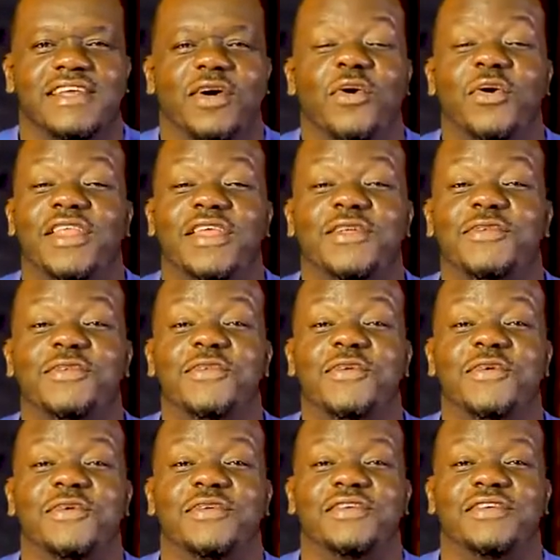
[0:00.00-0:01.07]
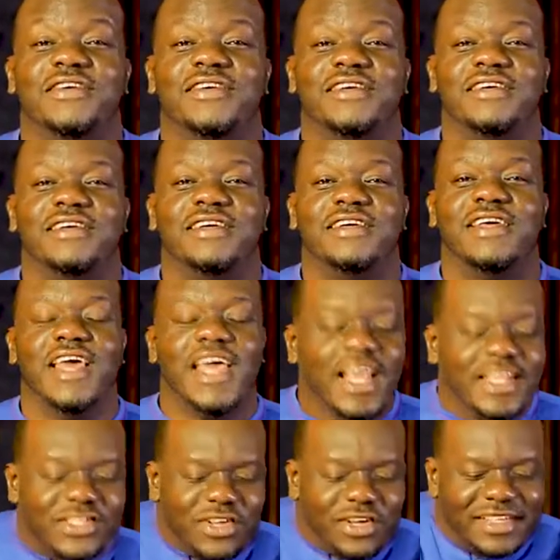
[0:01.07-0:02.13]
Oh, they don't know.
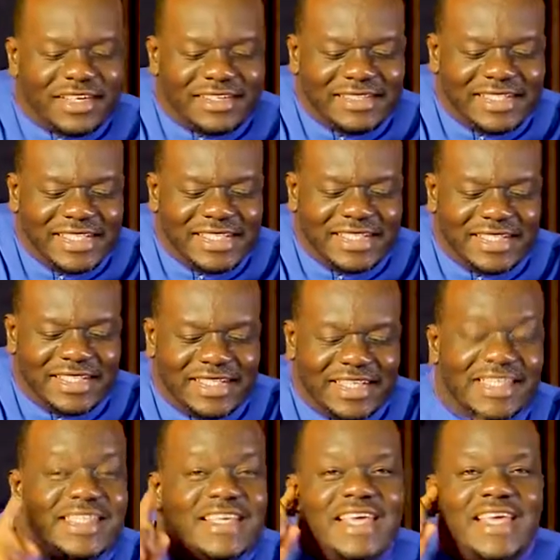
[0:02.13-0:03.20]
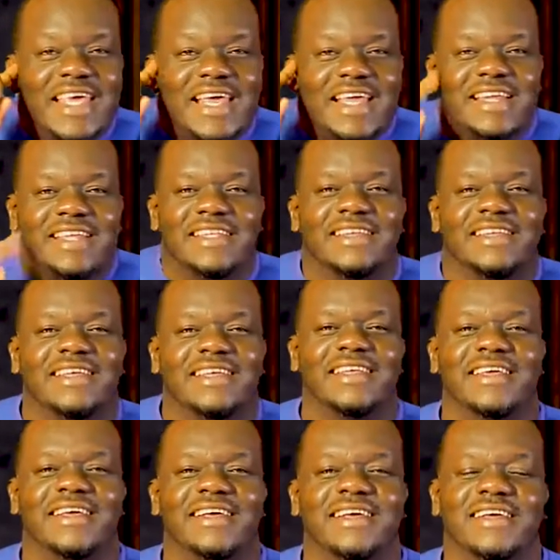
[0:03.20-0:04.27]
It's not the reading, it's the hearing.
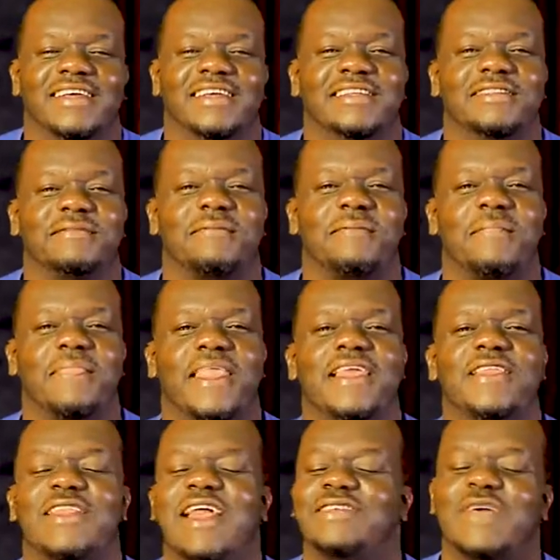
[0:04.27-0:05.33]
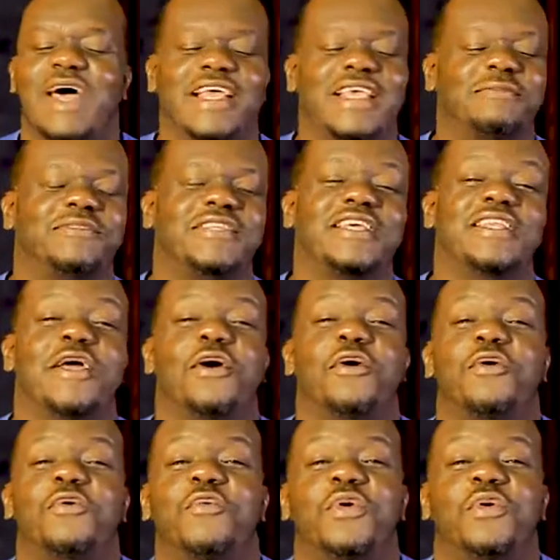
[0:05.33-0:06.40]
you know, that's why I keep
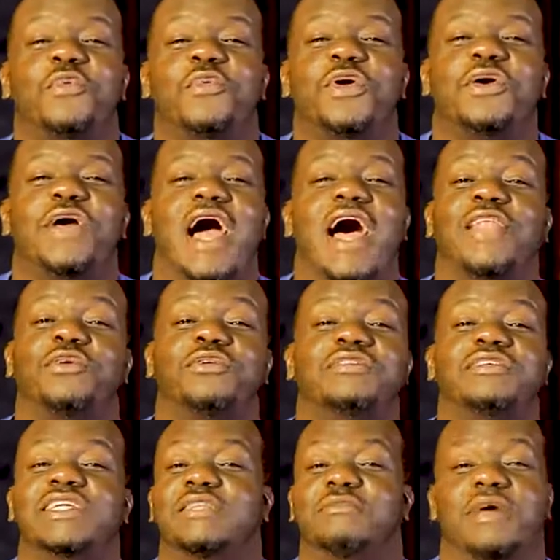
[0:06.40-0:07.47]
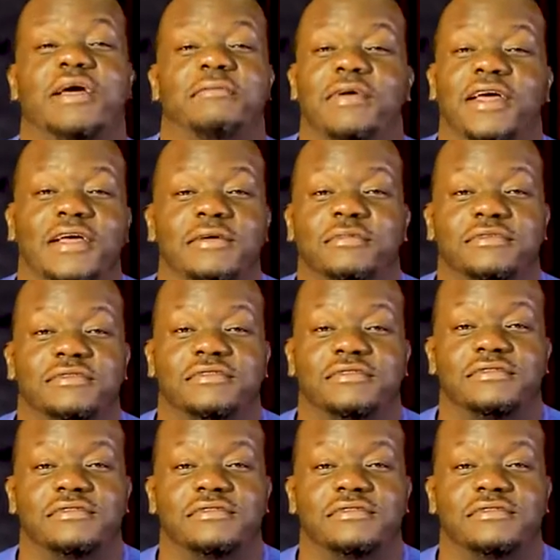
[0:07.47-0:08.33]
saying, I don't read my Bible.